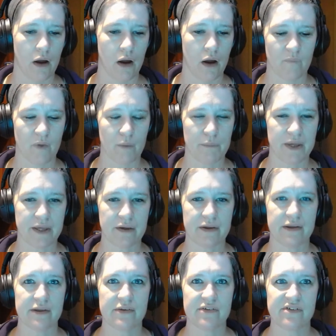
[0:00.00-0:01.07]

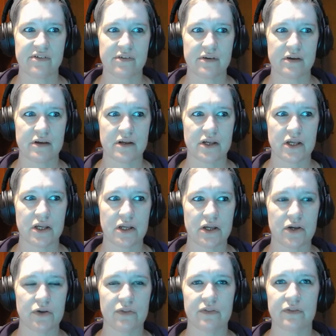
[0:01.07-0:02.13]
Because
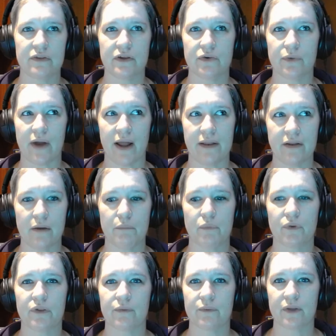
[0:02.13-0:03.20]
you end up with
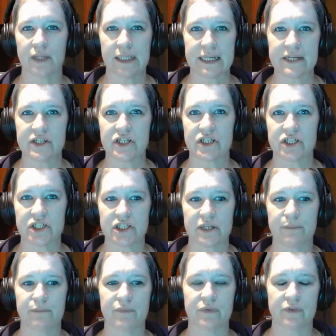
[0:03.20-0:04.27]
a relationship
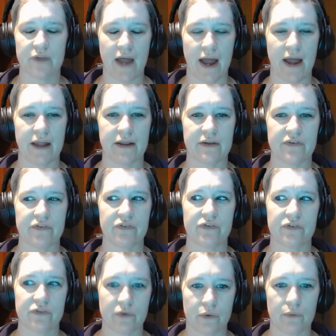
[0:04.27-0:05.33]
that is
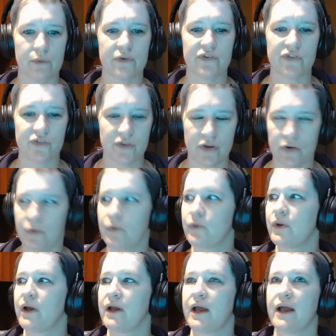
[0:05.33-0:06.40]
so askewed
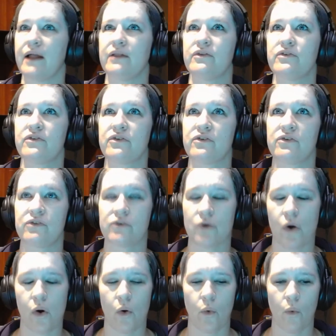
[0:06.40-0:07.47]
and
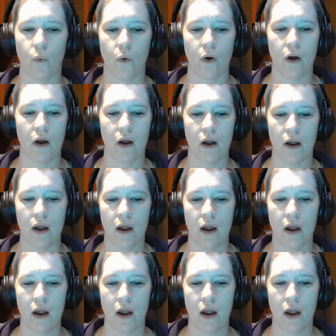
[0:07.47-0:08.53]
so
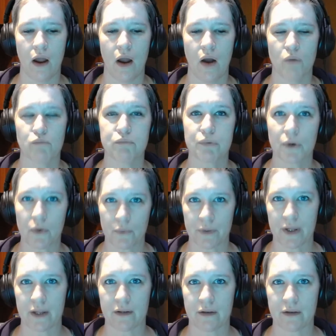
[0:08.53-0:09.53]
broken